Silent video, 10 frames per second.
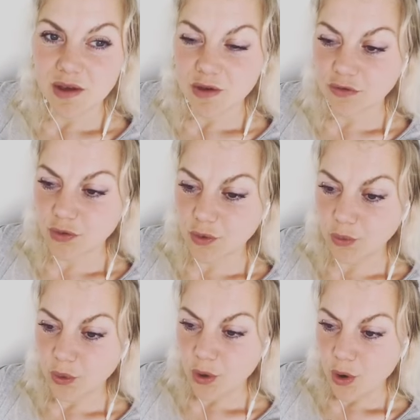
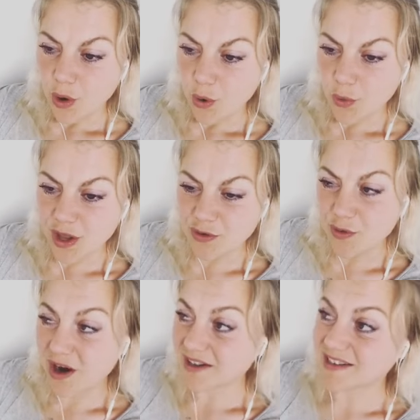So when you
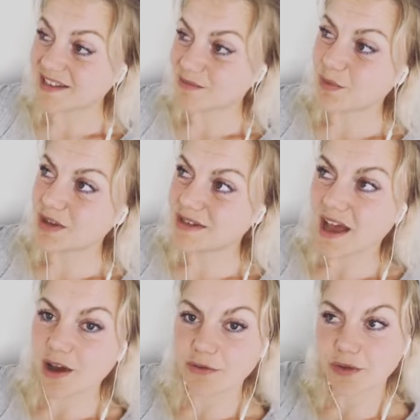are this much
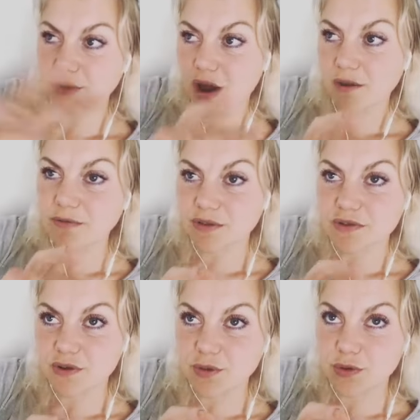out of your comfort
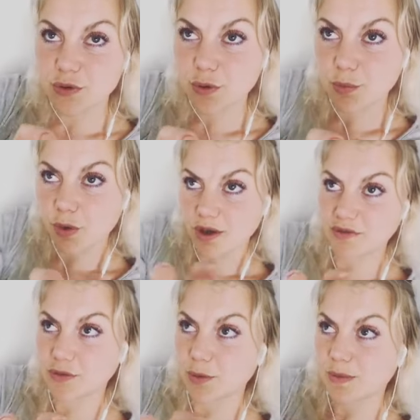zone, you are brought
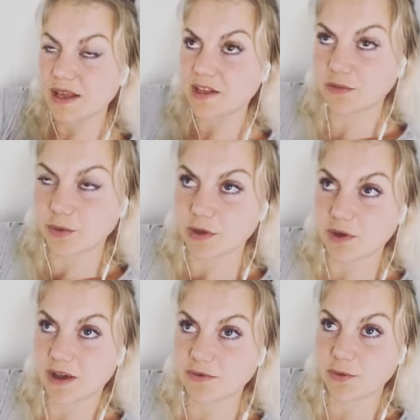to a place where you
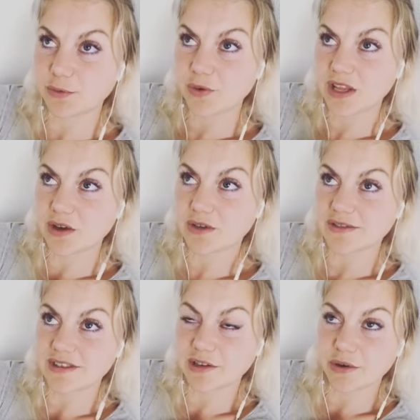have to
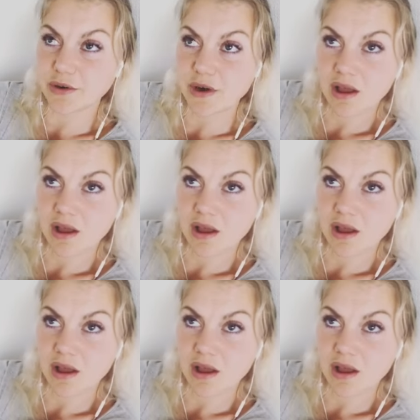reconsider,